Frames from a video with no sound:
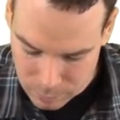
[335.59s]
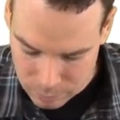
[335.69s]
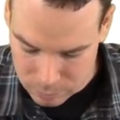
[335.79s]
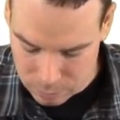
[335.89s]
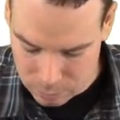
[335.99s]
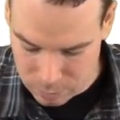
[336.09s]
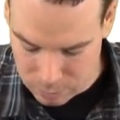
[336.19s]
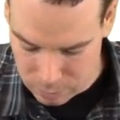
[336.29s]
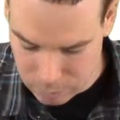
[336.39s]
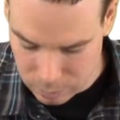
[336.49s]
So this
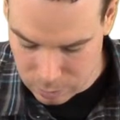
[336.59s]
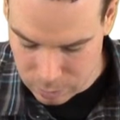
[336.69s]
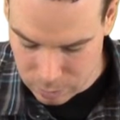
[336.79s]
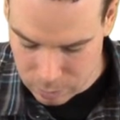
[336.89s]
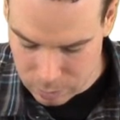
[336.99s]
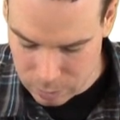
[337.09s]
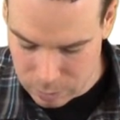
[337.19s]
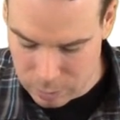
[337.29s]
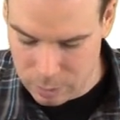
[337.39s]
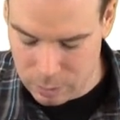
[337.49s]
is
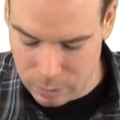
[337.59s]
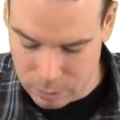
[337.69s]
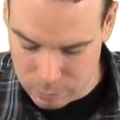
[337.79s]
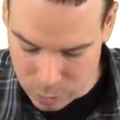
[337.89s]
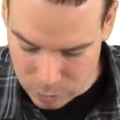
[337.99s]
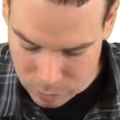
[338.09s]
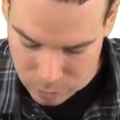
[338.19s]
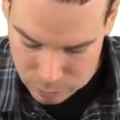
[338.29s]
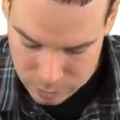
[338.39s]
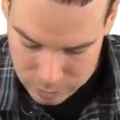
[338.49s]
part
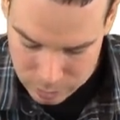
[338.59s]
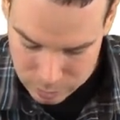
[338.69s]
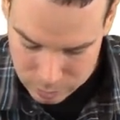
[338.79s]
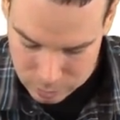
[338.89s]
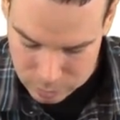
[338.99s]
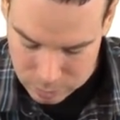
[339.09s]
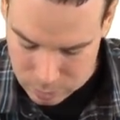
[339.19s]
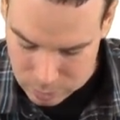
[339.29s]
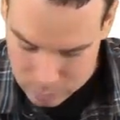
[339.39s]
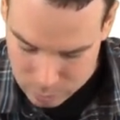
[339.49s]
three.
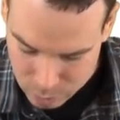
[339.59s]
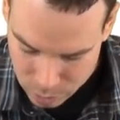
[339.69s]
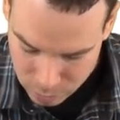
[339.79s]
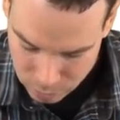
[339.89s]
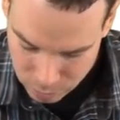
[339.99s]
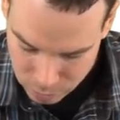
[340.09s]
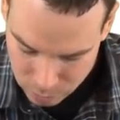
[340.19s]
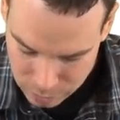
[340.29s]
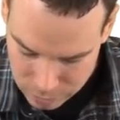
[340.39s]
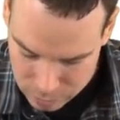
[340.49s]
Part
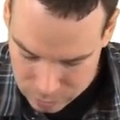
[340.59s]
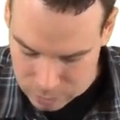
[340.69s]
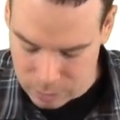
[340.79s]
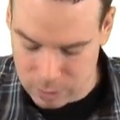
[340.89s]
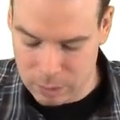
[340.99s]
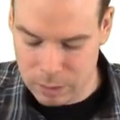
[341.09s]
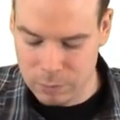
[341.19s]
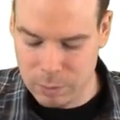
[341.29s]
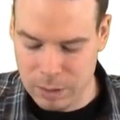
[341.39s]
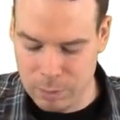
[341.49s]
three
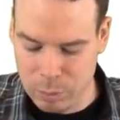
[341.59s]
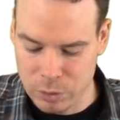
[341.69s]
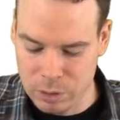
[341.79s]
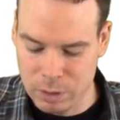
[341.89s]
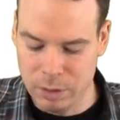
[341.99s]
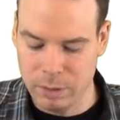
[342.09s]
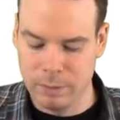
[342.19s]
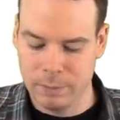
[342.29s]
gives me that portion here.